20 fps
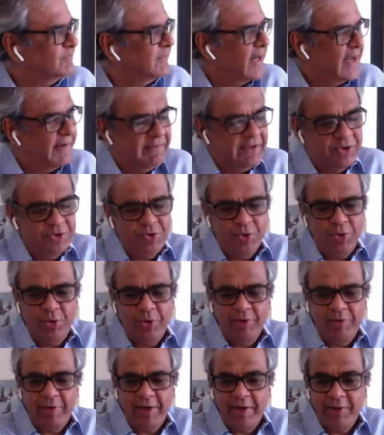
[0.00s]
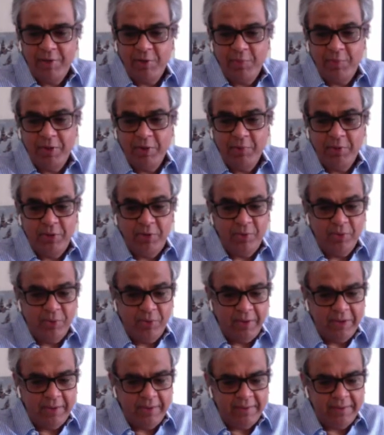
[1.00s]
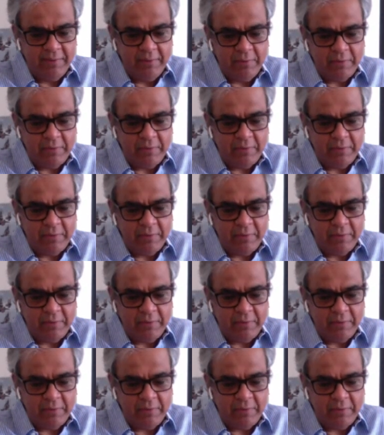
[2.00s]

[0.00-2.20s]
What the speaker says: David, so great to be with you, and